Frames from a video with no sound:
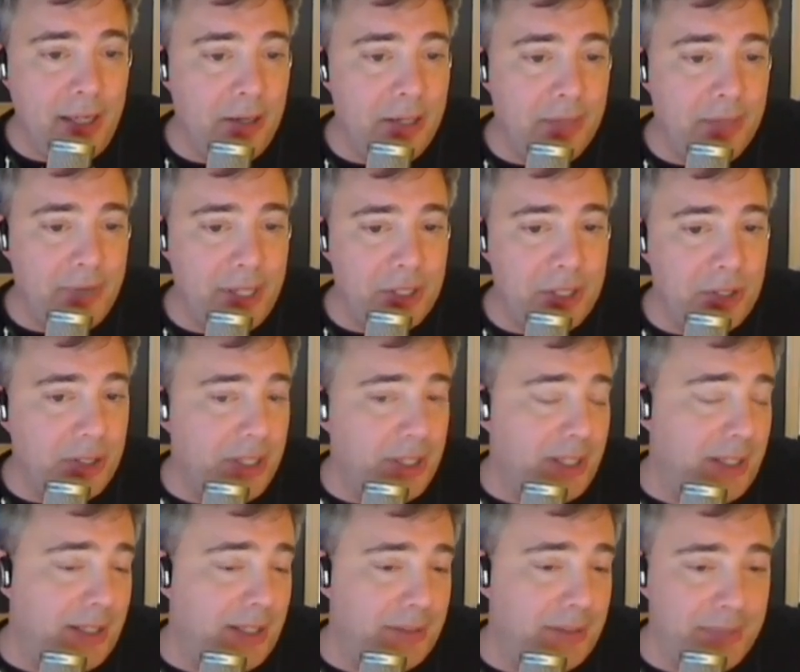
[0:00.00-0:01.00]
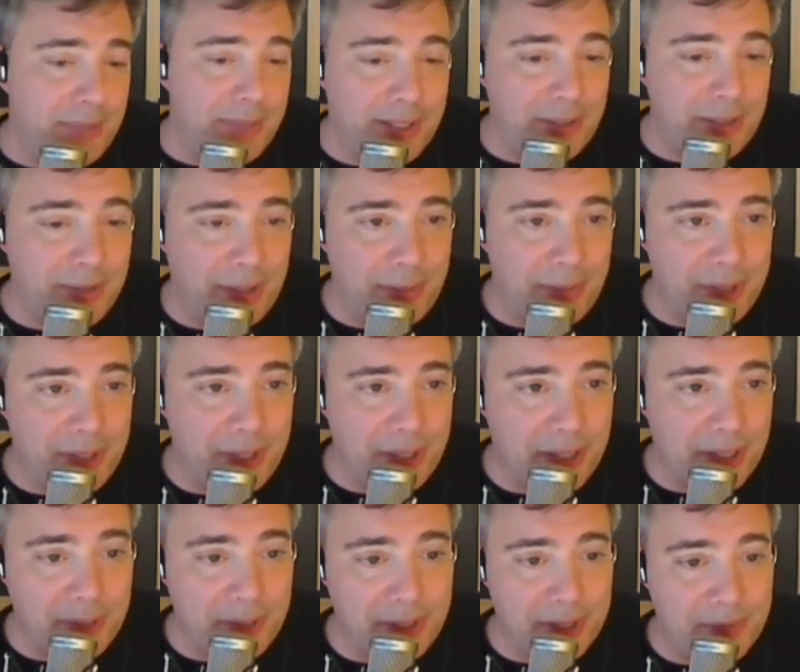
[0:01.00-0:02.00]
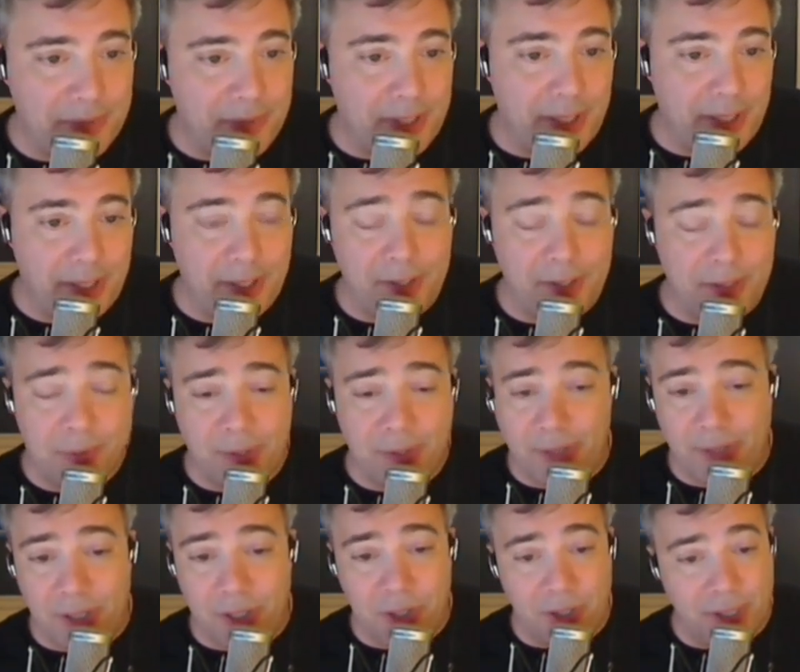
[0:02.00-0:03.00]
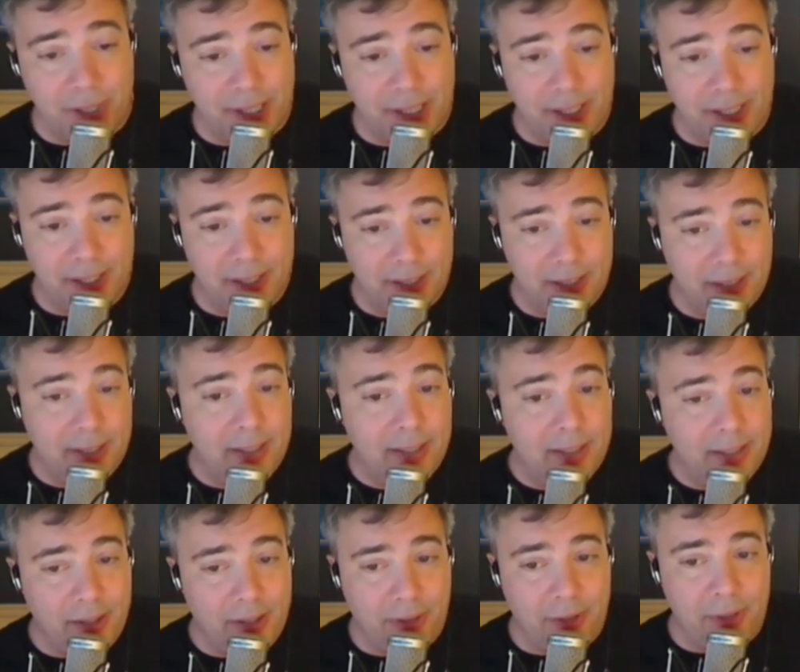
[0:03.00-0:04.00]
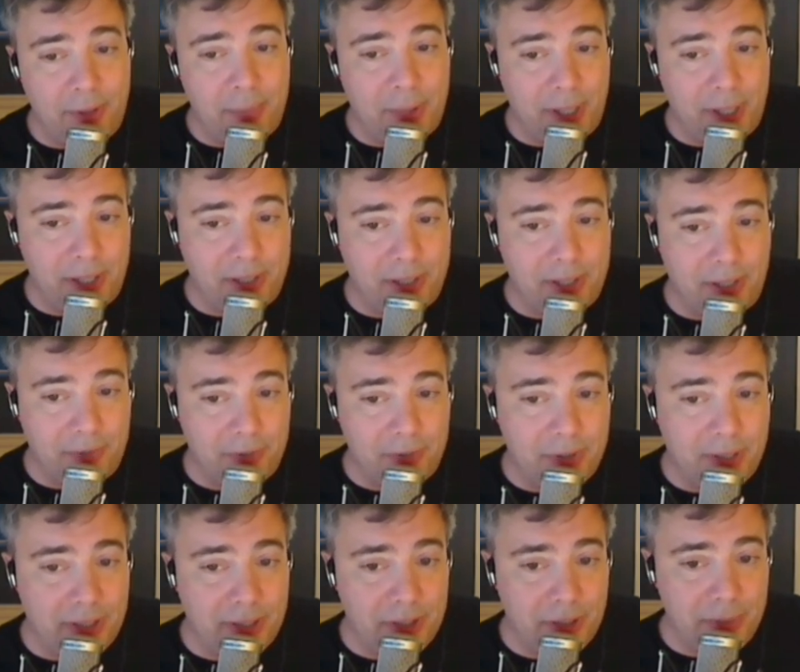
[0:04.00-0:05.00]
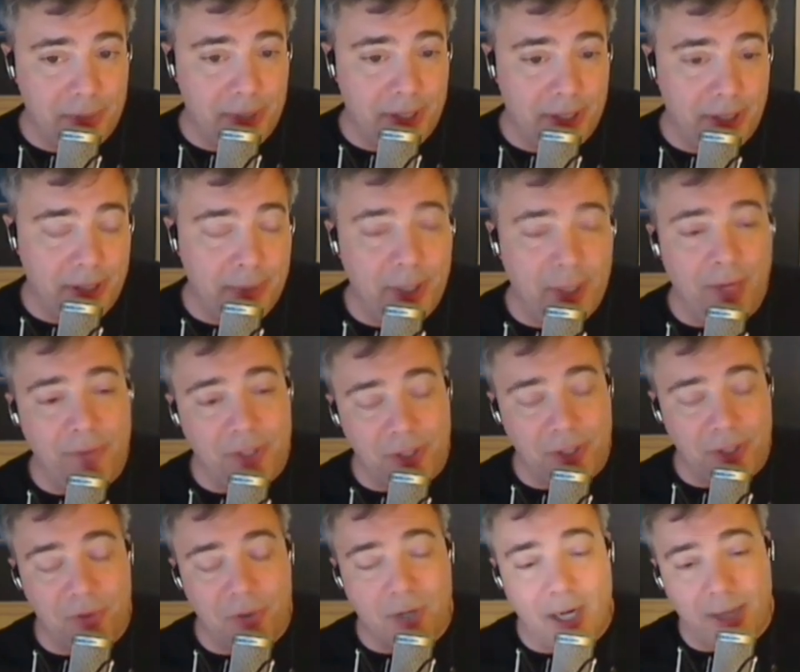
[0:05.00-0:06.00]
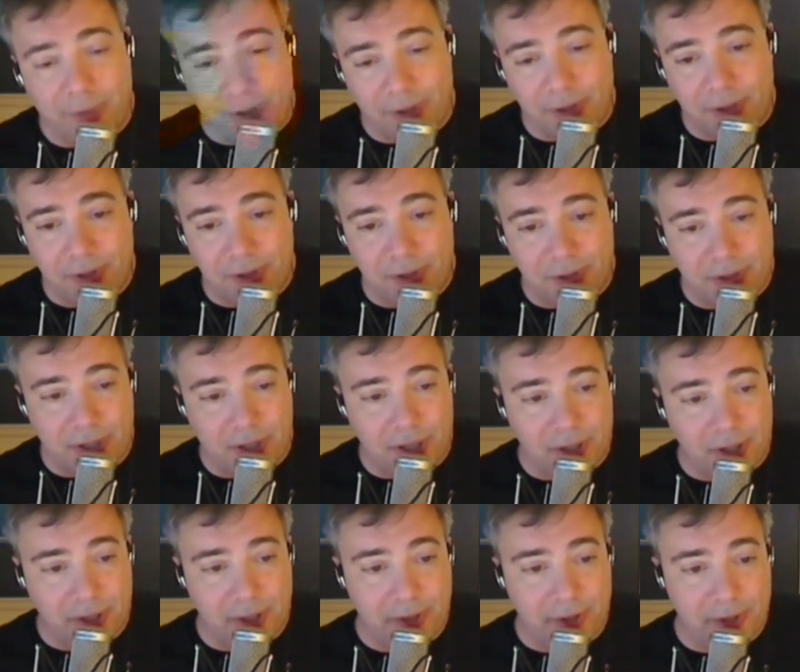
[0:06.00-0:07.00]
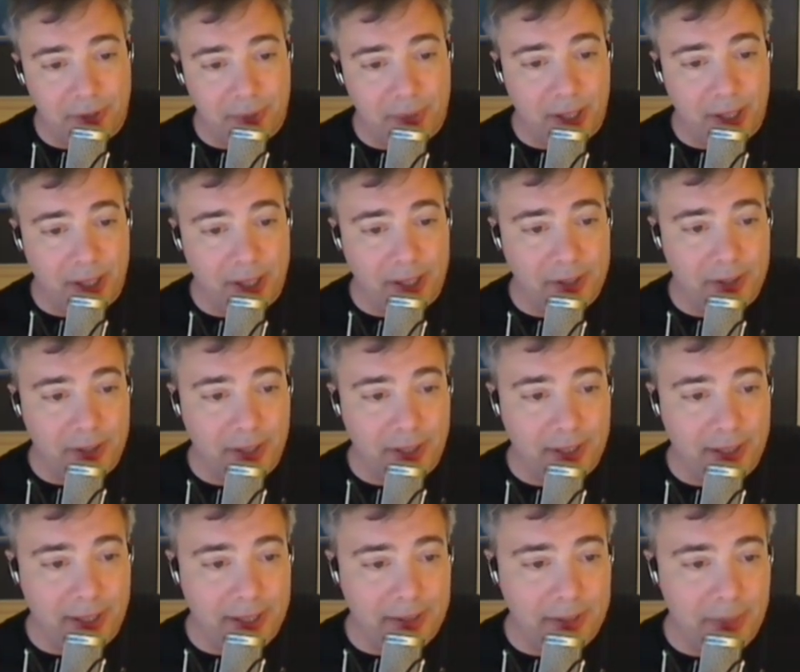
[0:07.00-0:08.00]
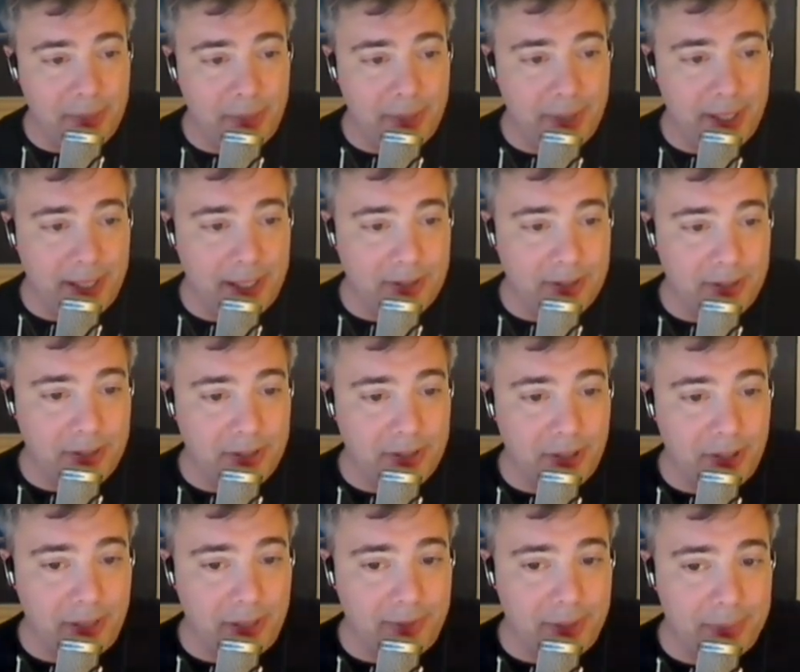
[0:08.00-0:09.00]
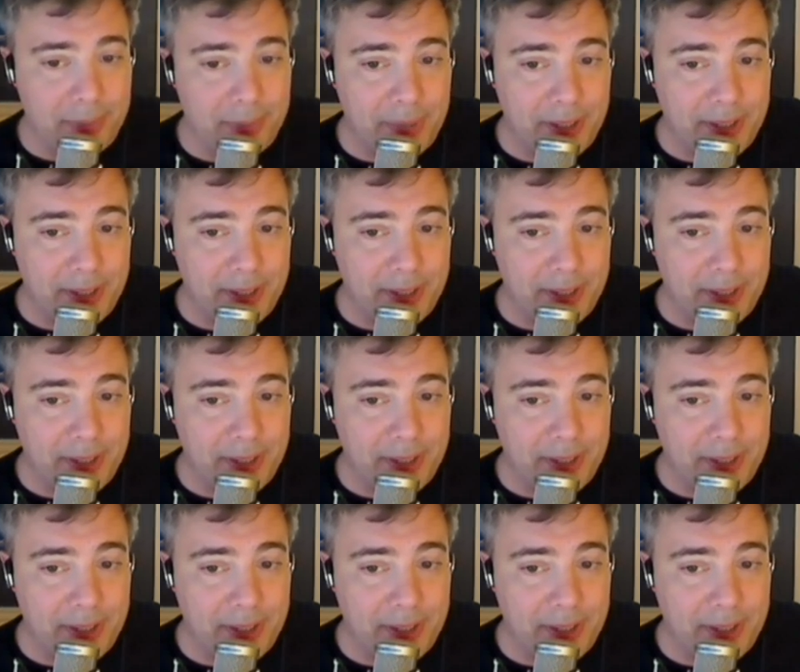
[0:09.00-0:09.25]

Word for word: You know, and eventually, uh, listen, they've been talking about this for 10 years, I'd but eventually, third party stuff yeah. uh, should be in there. I mean, obviously, drivers are essentially third party, so that, that's maybe that's the start of it.